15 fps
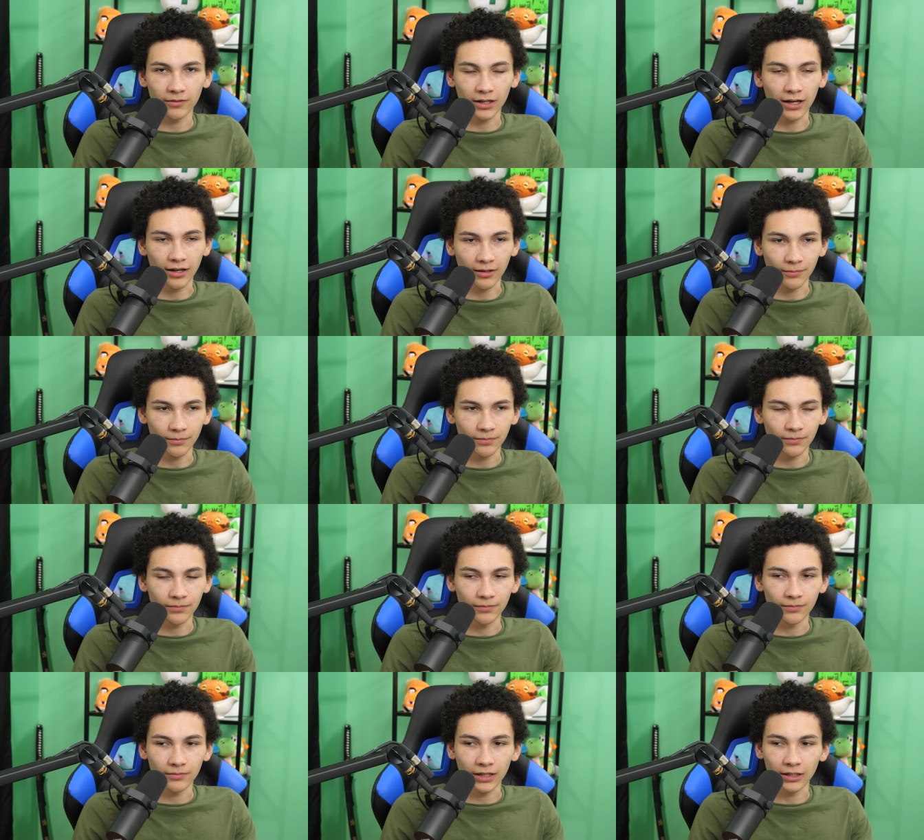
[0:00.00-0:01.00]

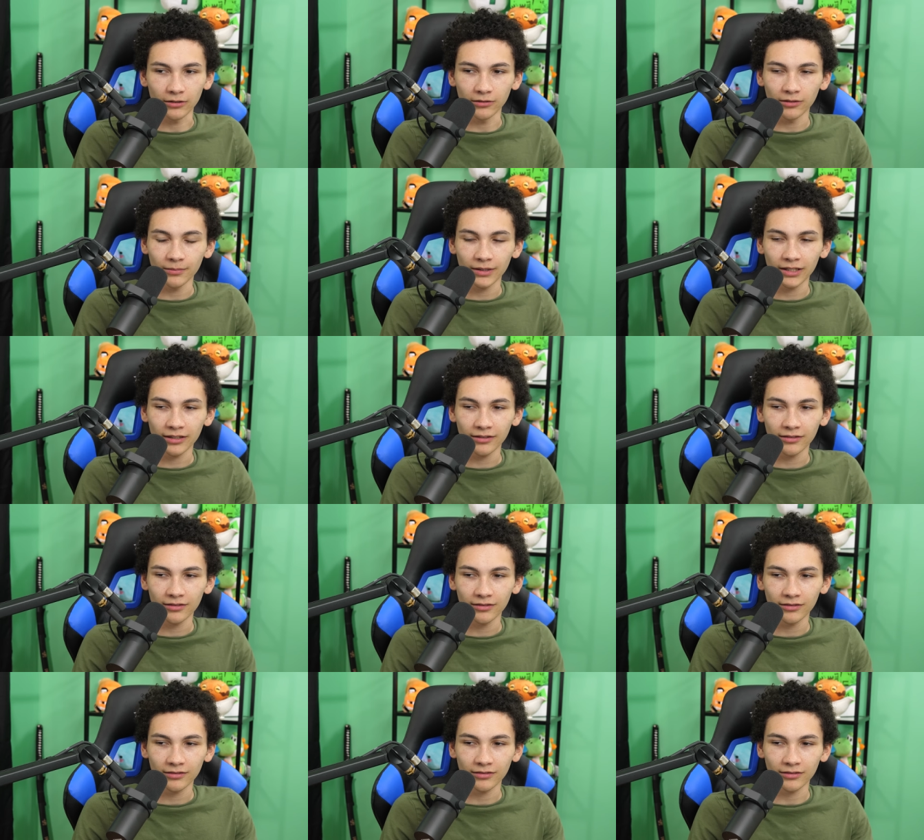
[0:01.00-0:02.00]
how old am I?
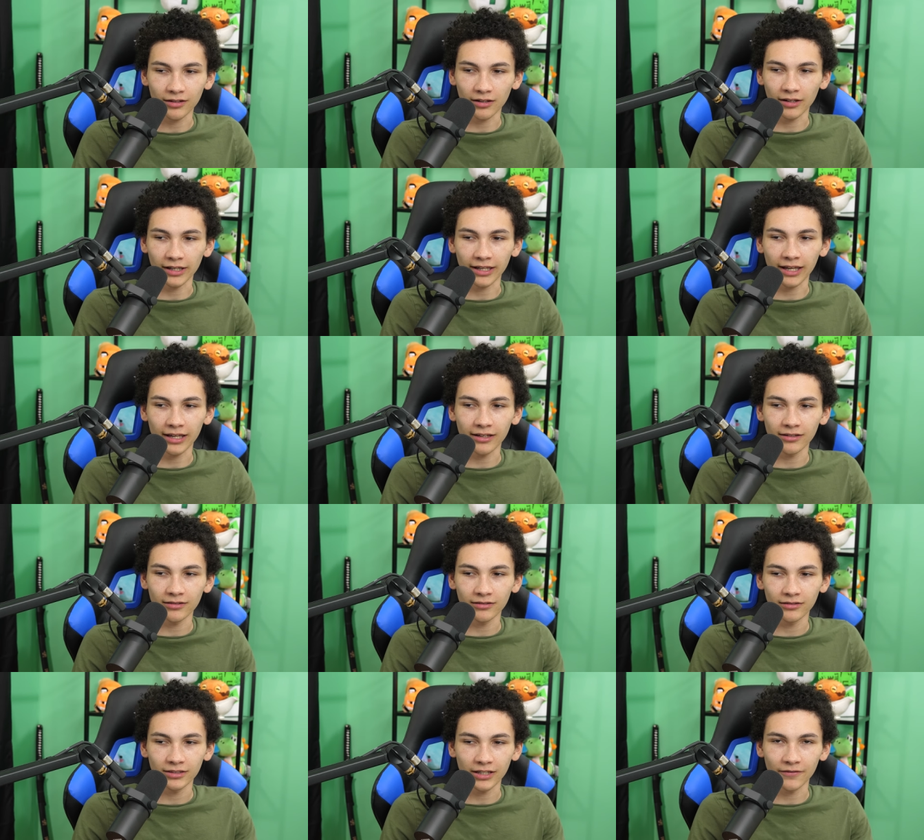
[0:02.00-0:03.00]
Like
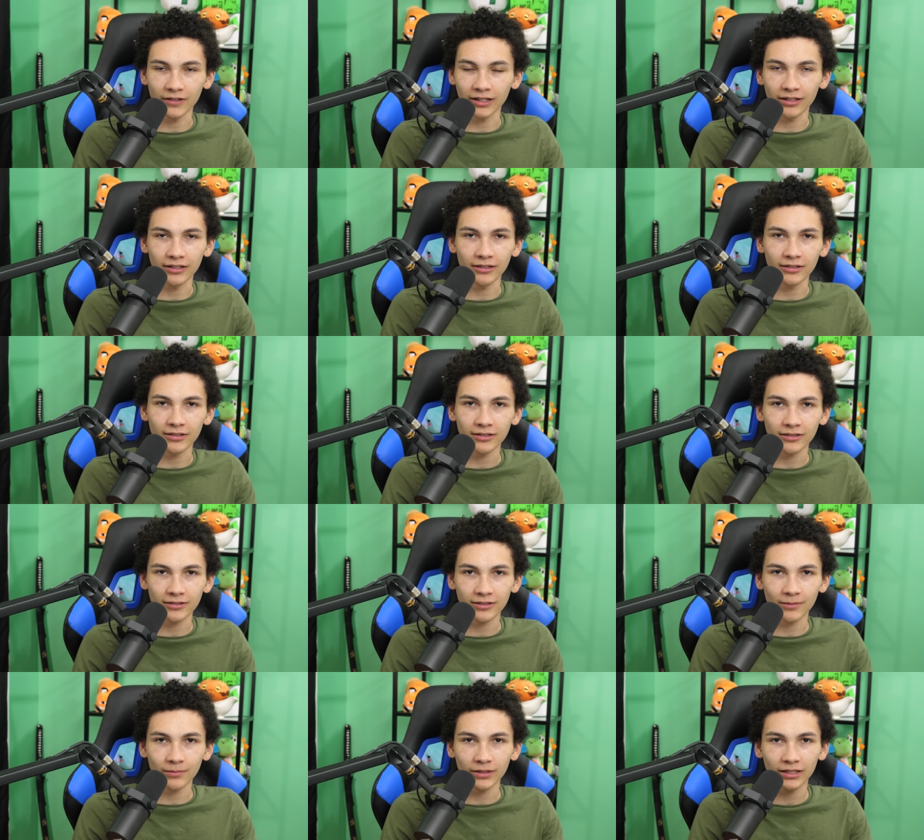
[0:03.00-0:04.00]
seven, eight years
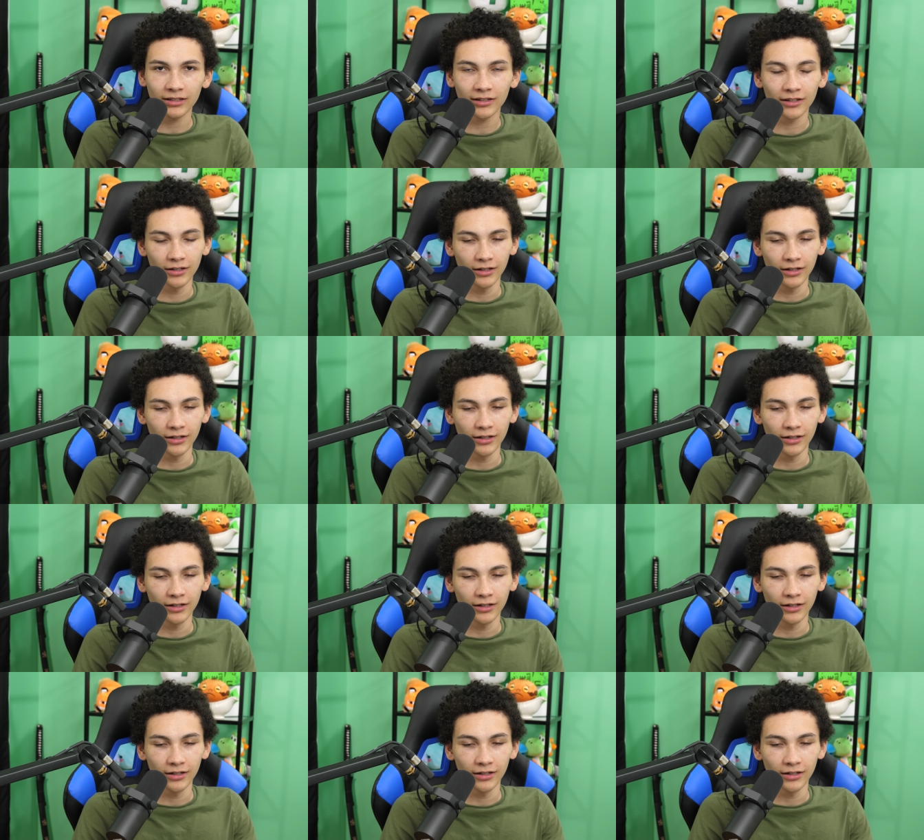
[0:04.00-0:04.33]
or something.